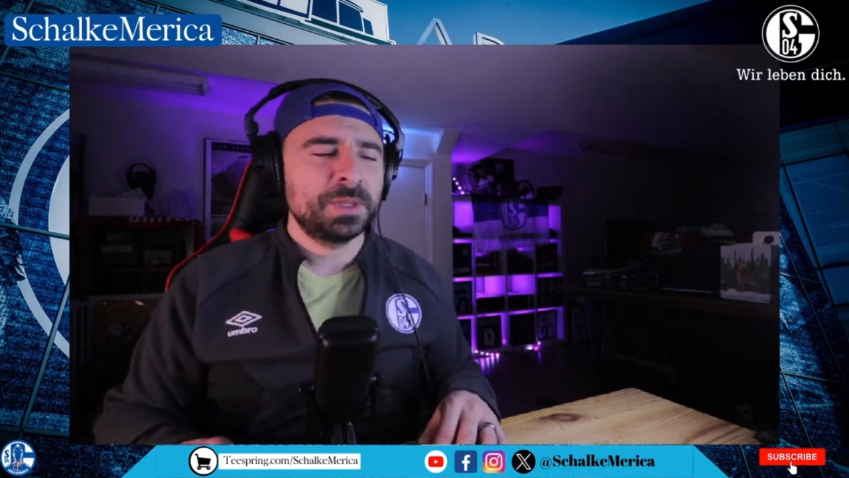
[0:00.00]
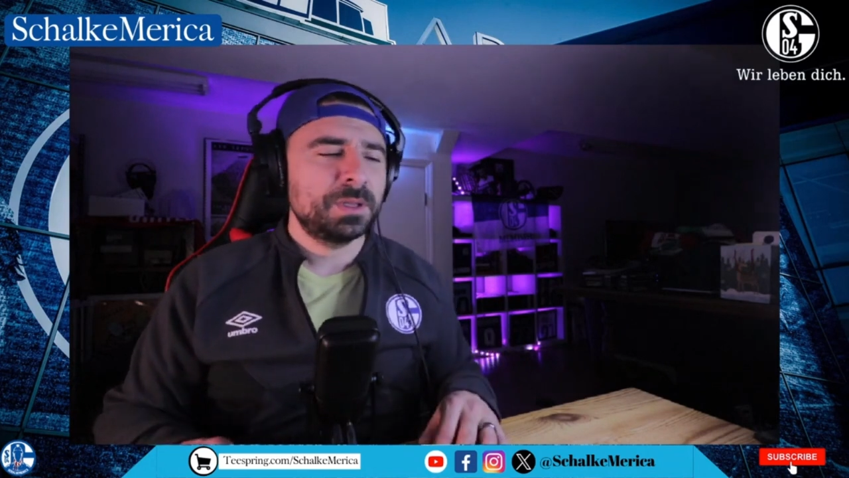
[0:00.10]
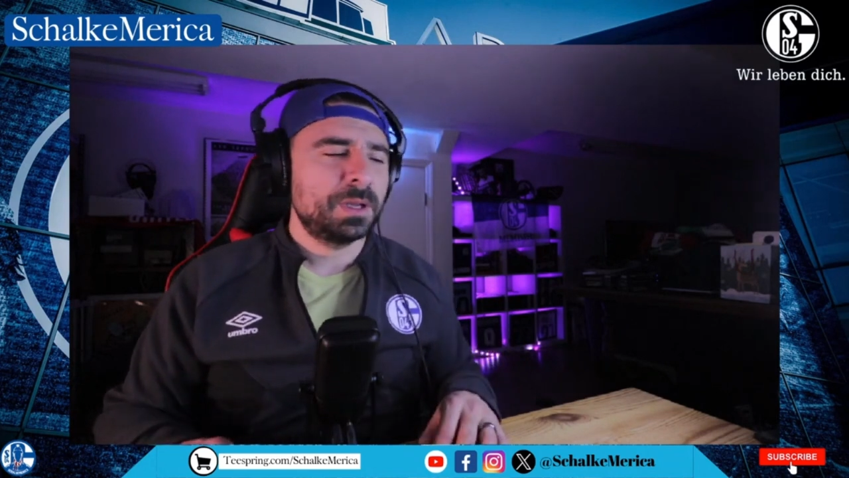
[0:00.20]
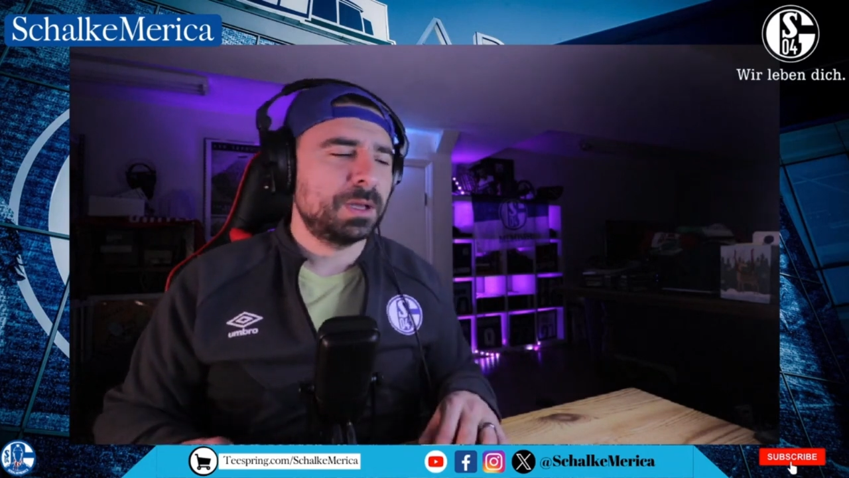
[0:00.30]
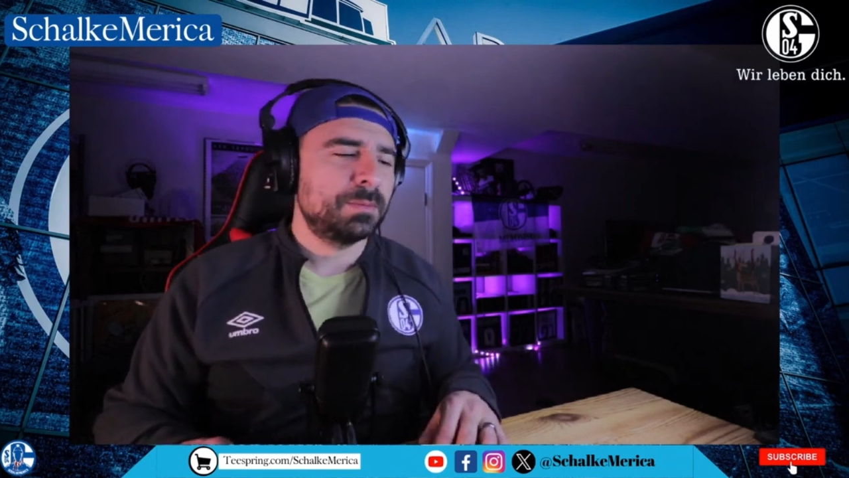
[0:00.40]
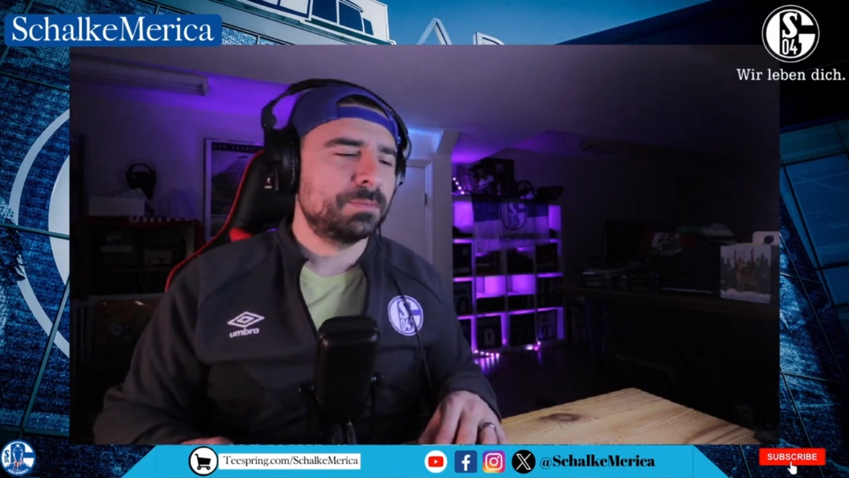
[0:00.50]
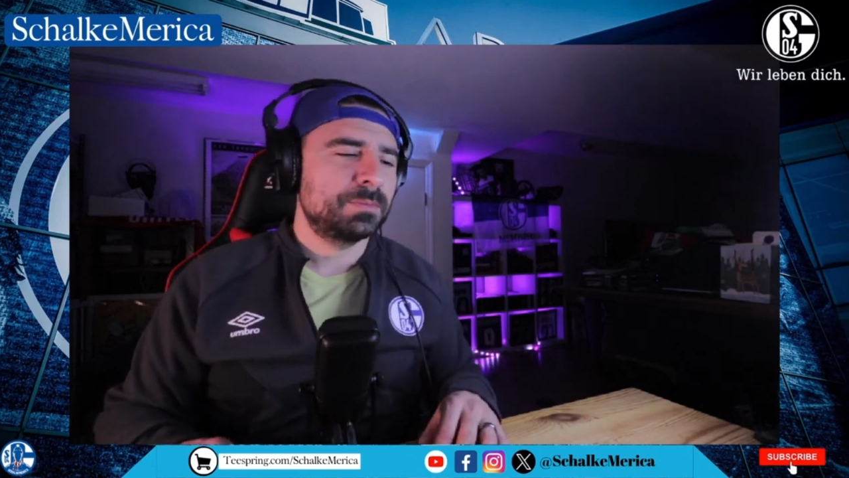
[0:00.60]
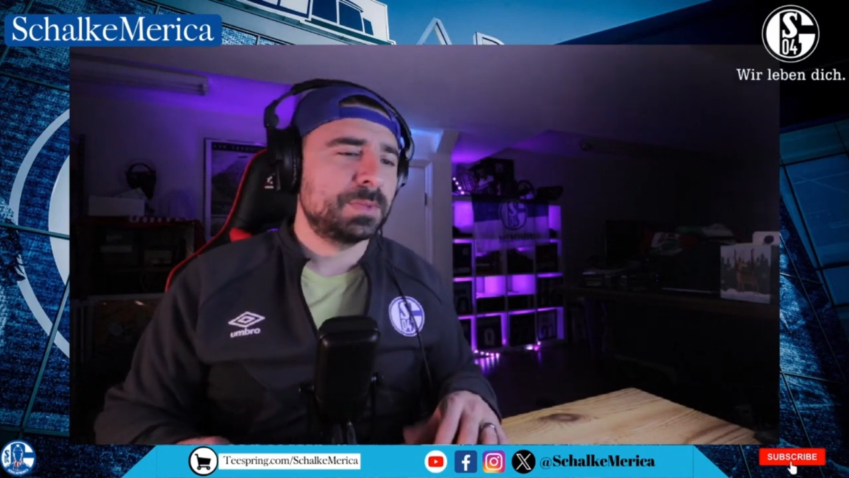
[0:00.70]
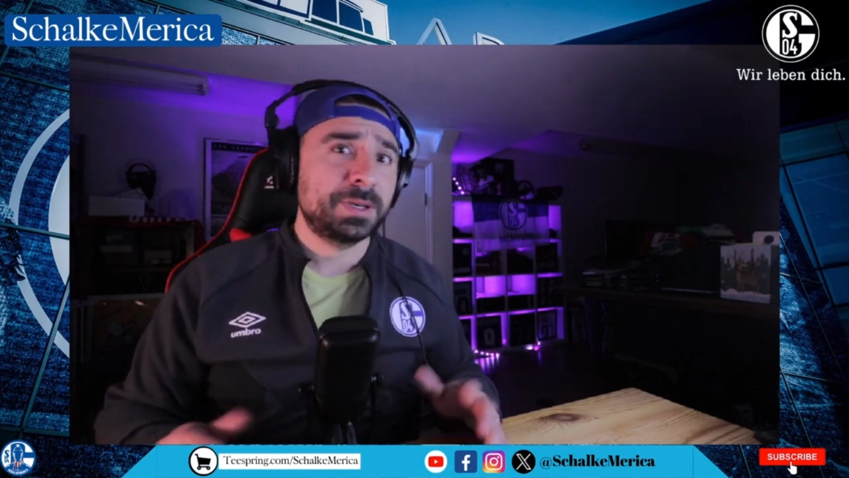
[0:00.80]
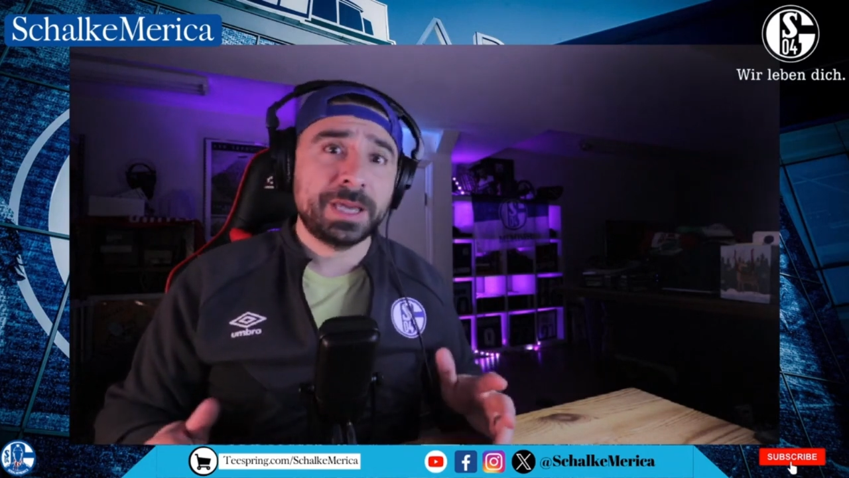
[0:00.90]

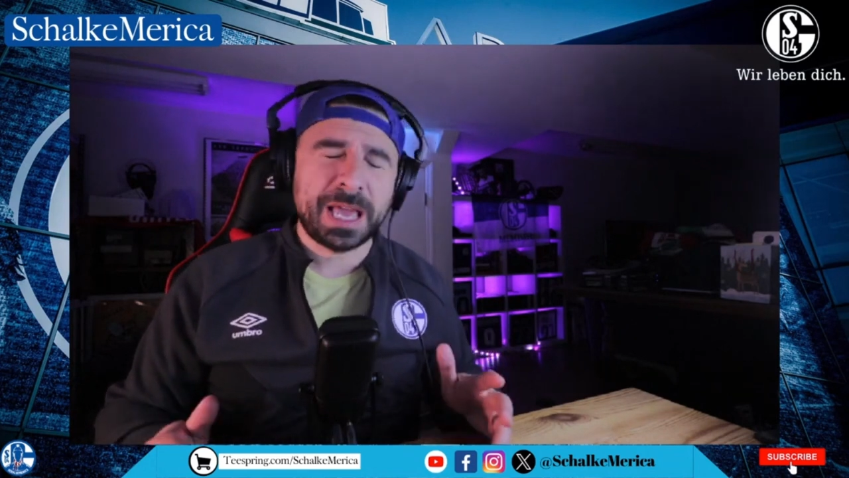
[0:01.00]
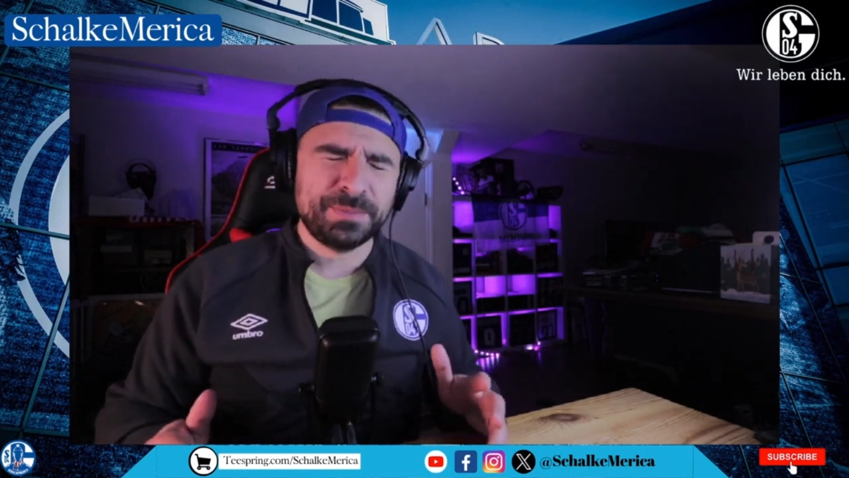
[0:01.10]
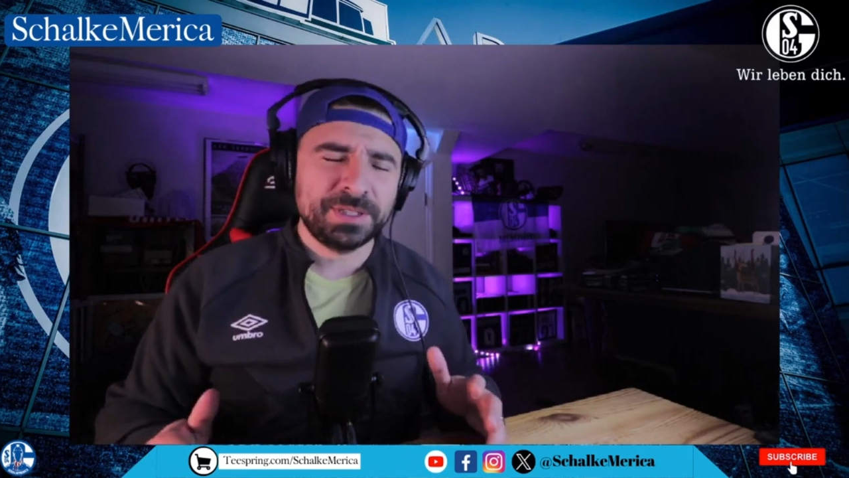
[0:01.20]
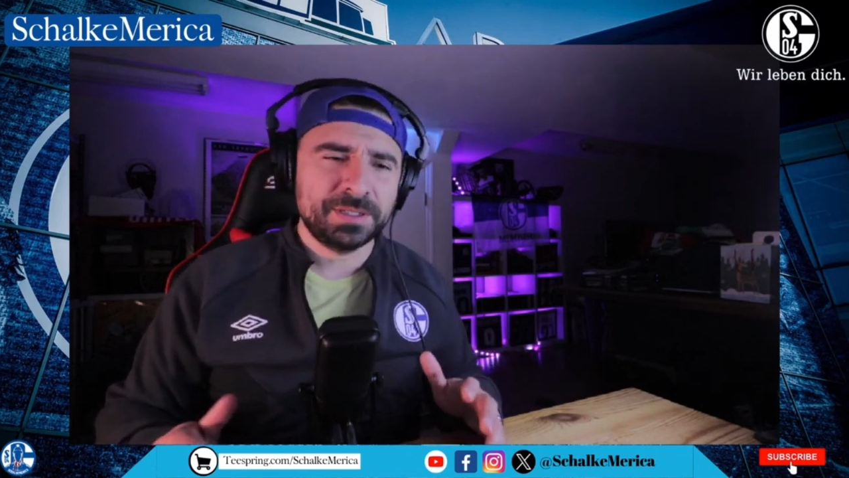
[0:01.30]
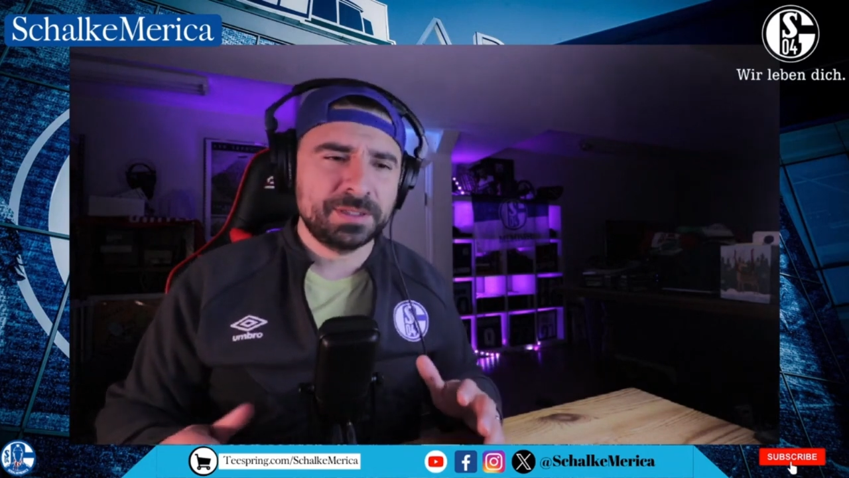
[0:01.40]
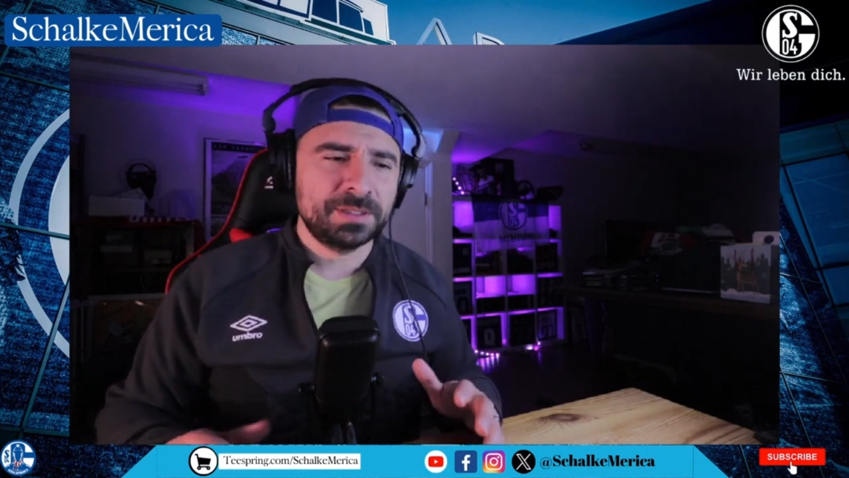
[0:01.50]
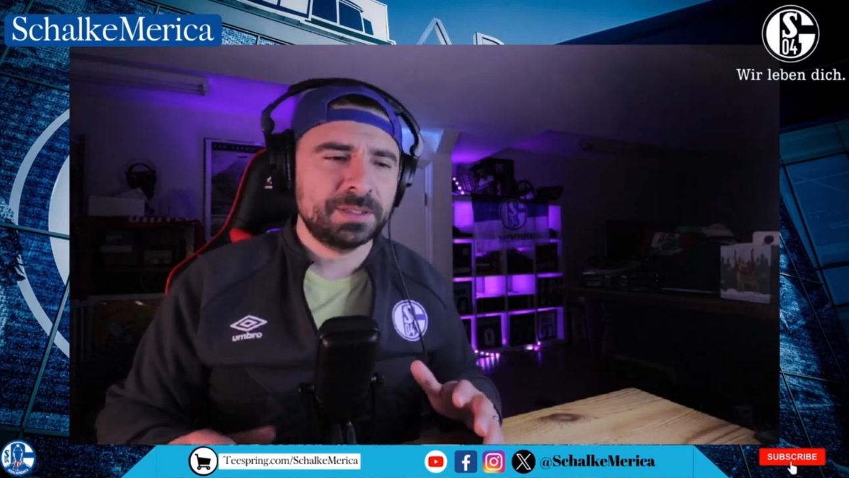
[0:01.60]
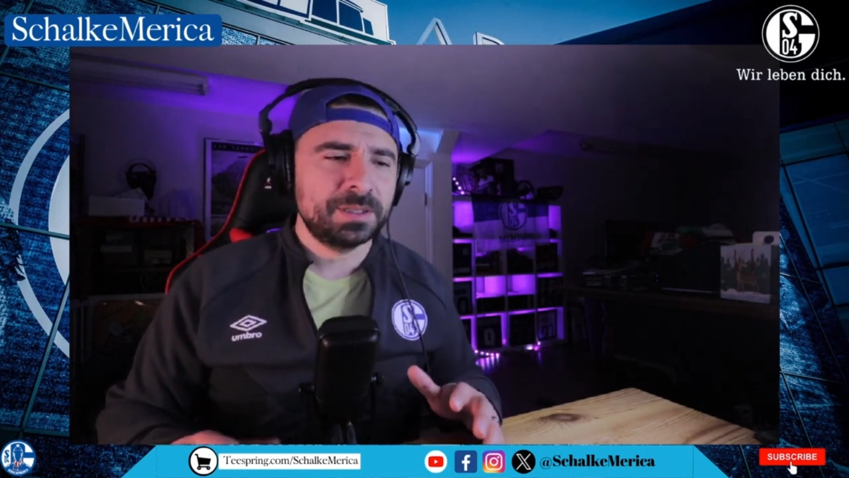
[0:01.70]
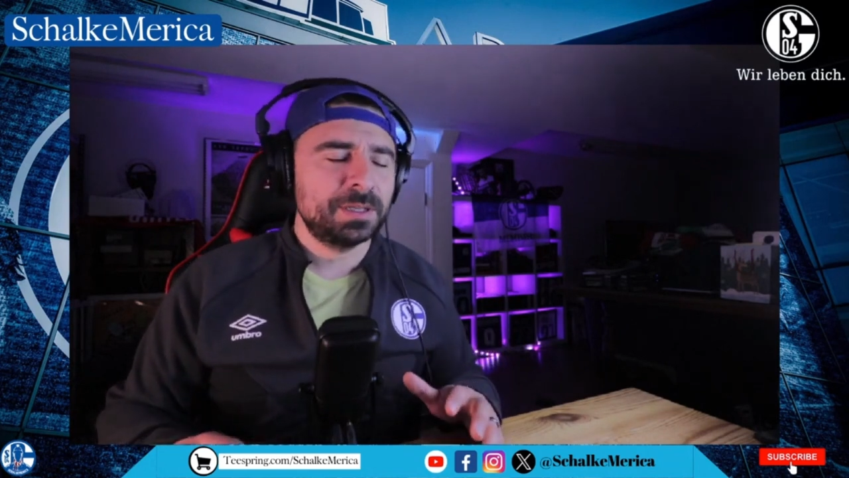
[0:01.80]
their captain,